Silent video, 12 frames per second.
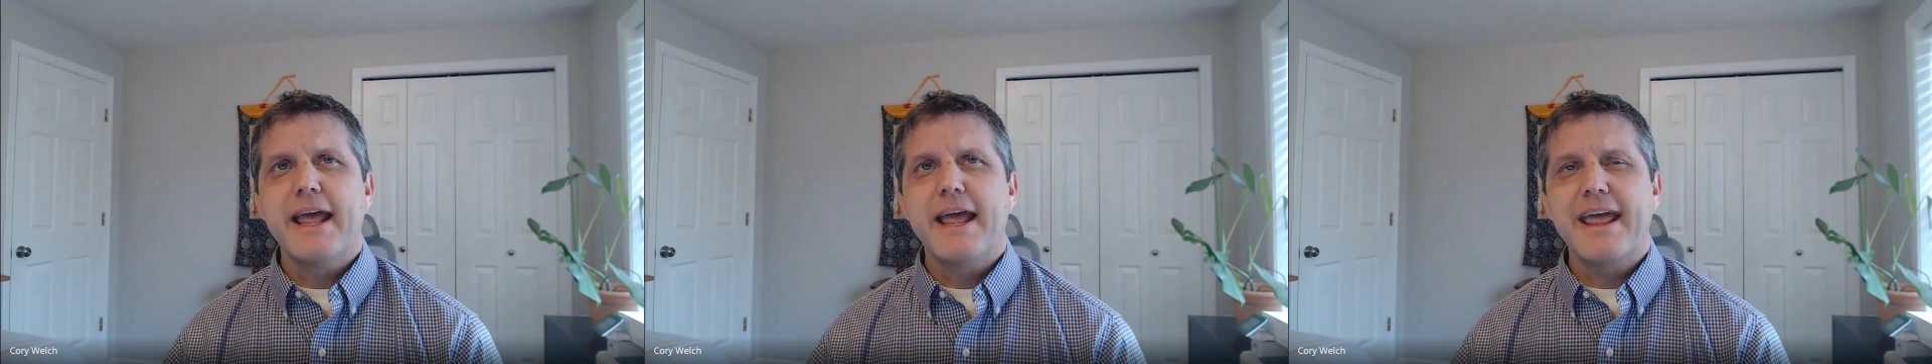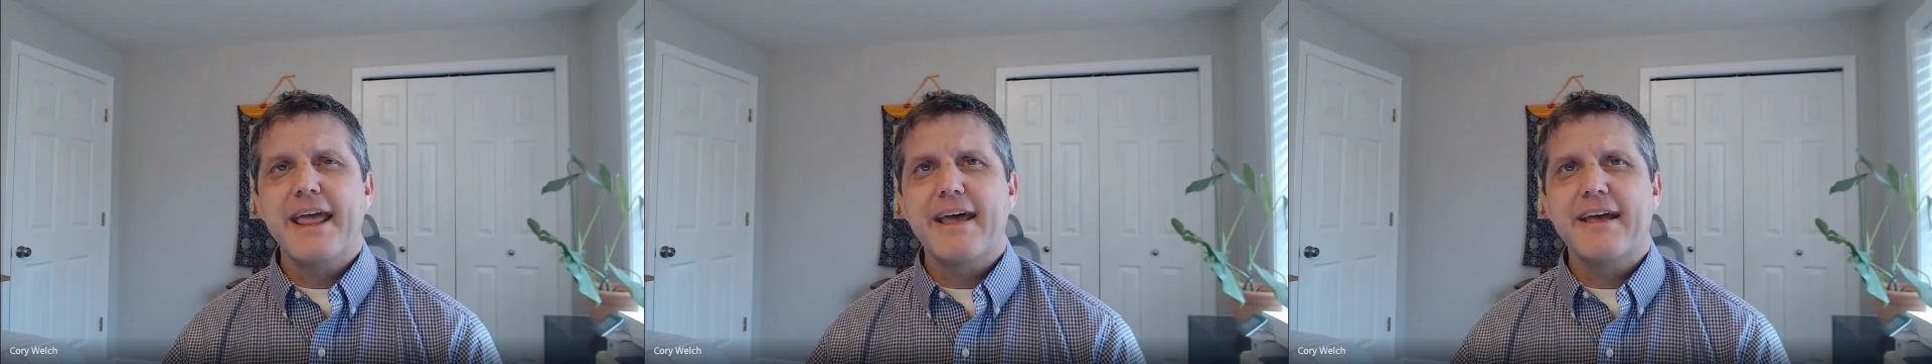
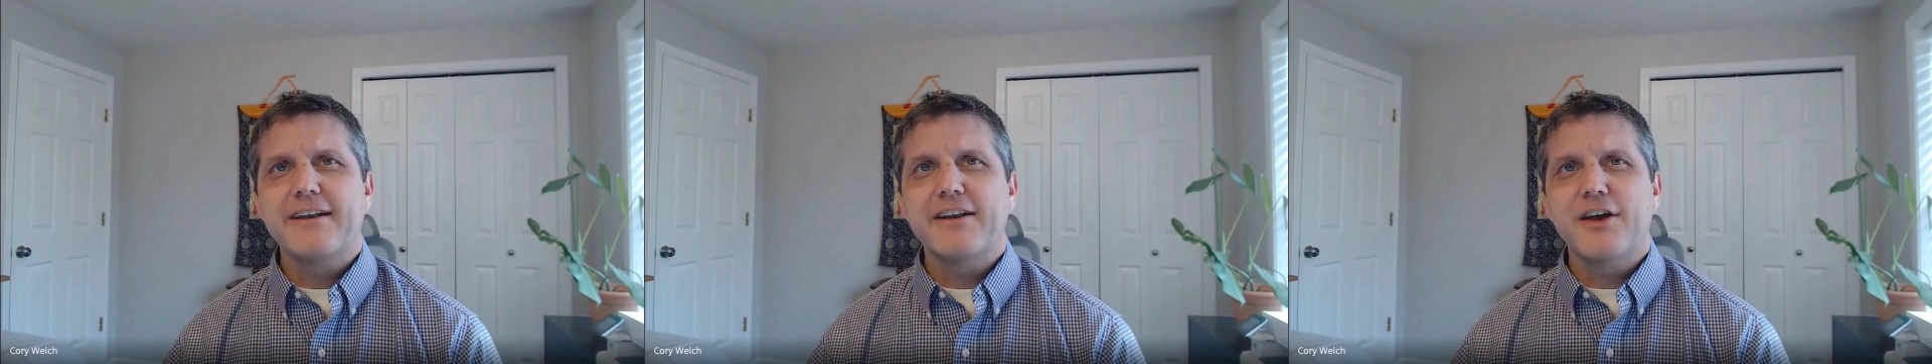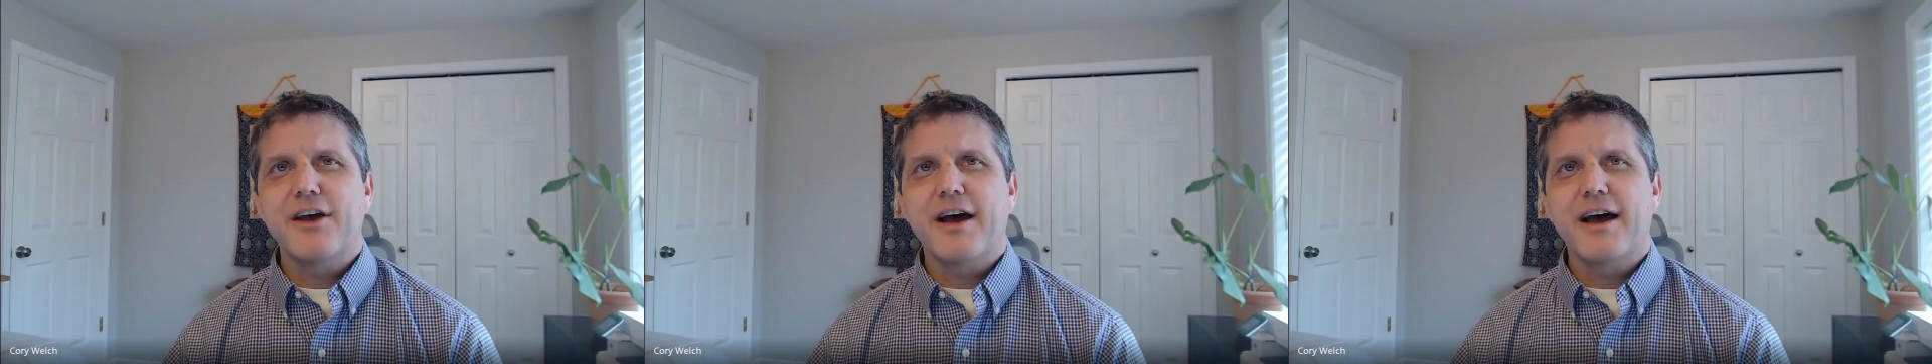And
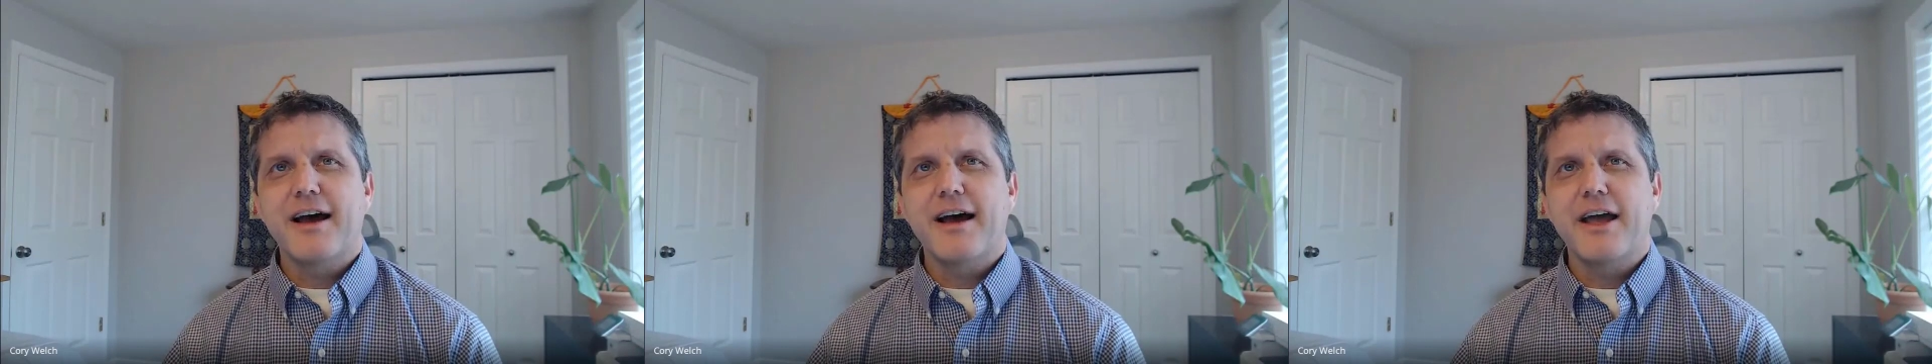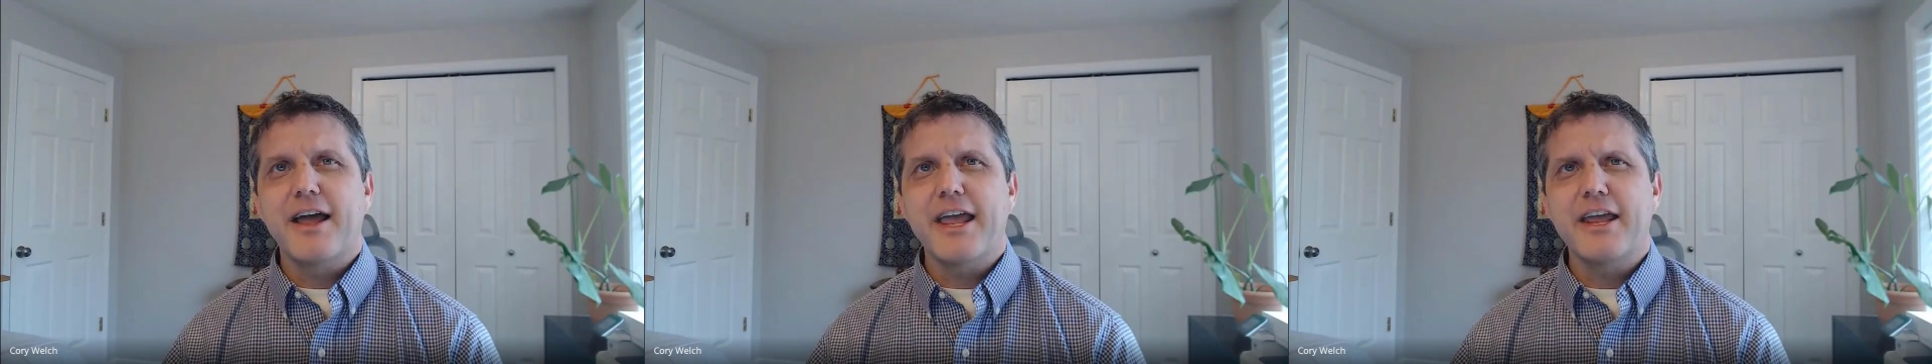
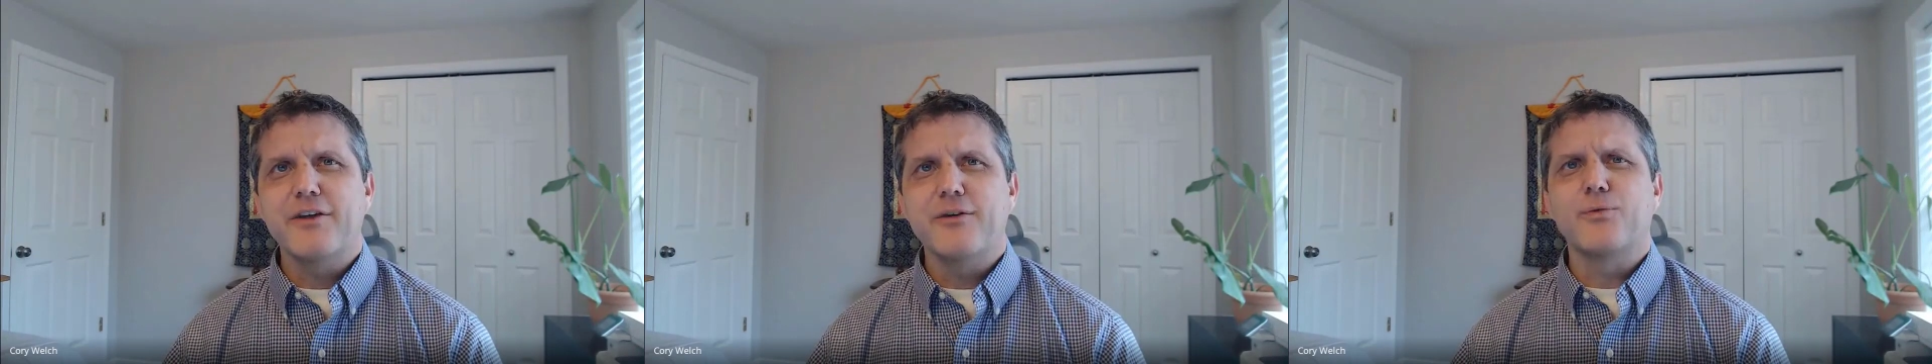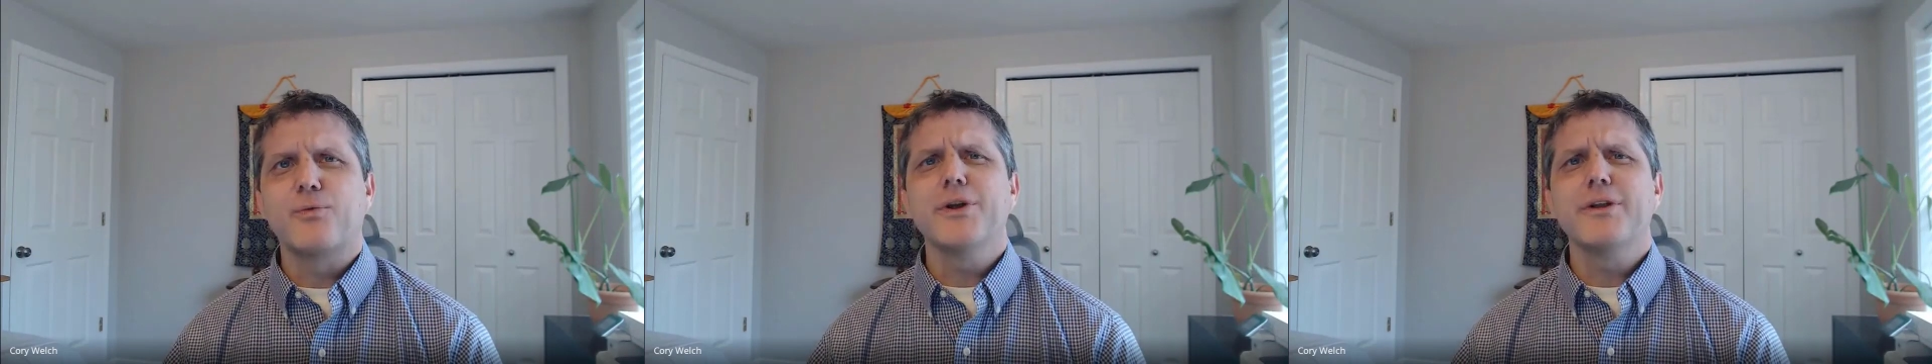it
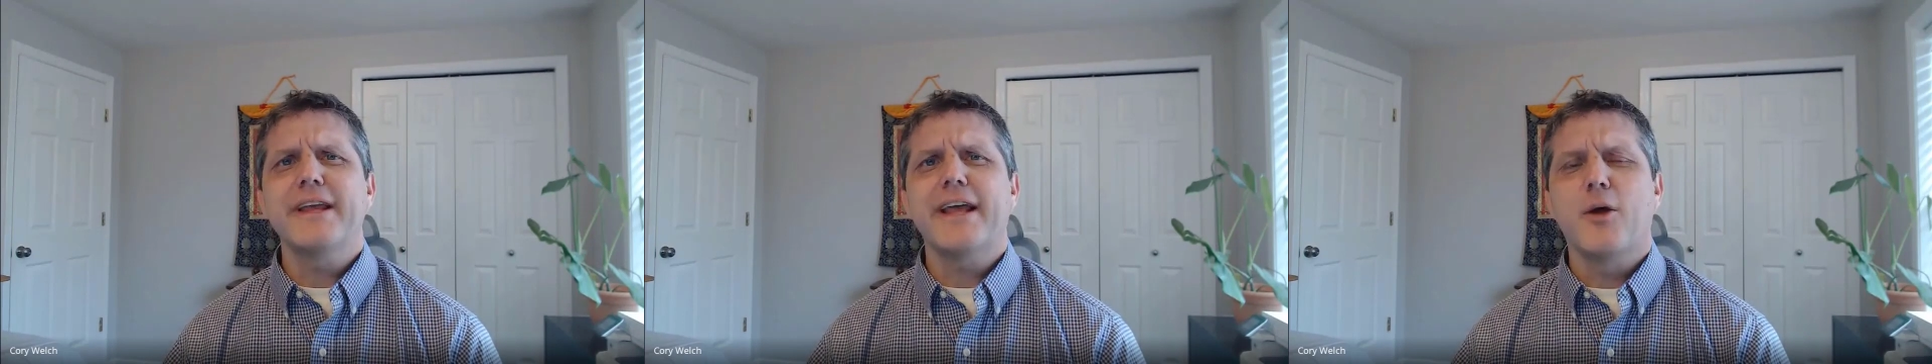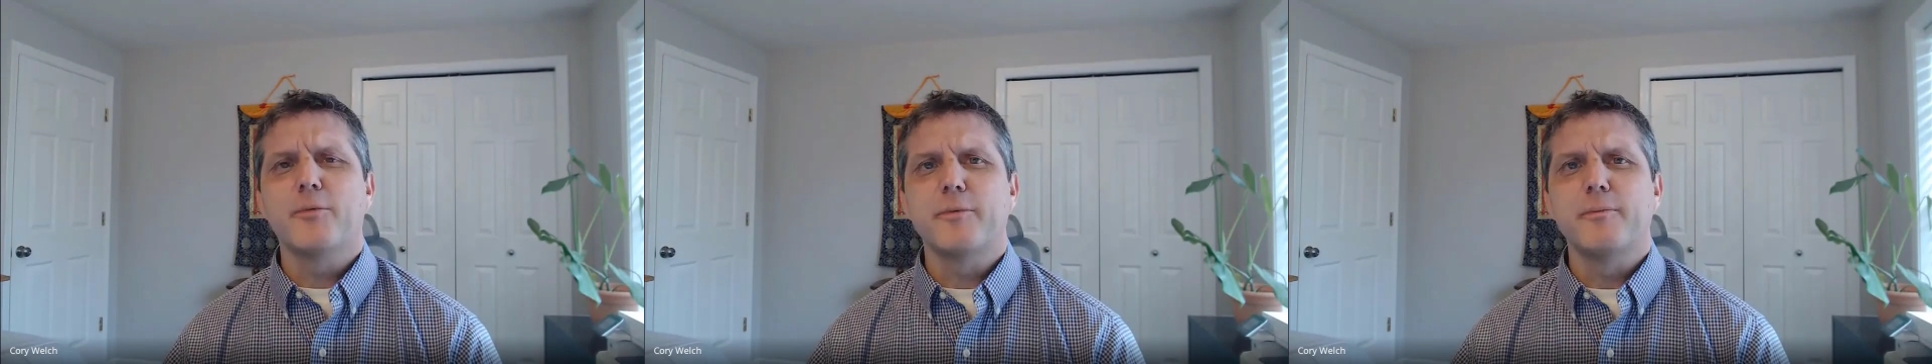has really
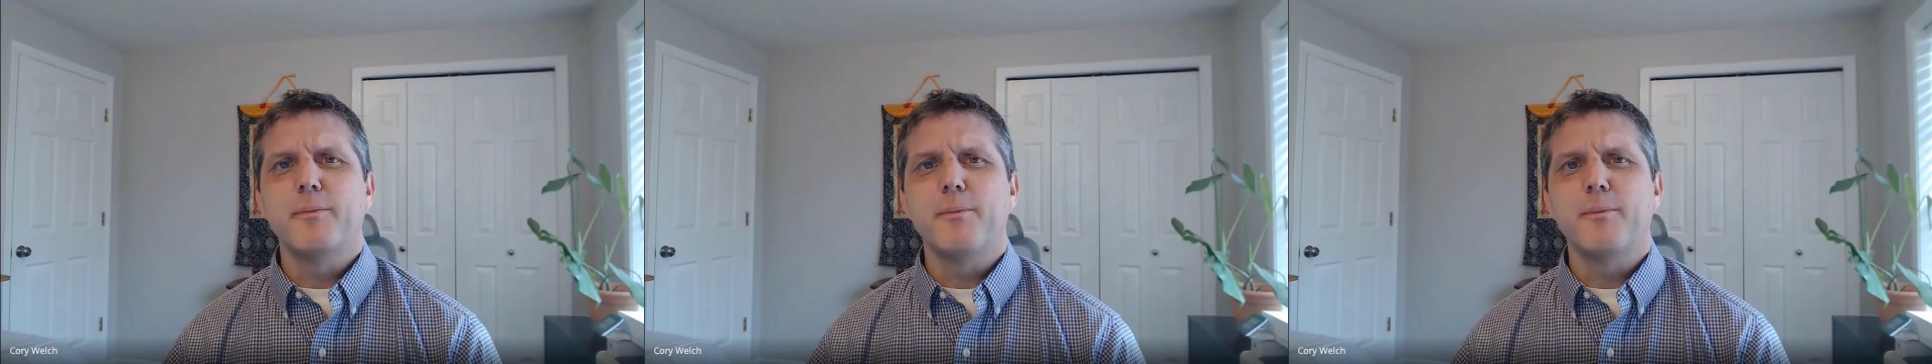helped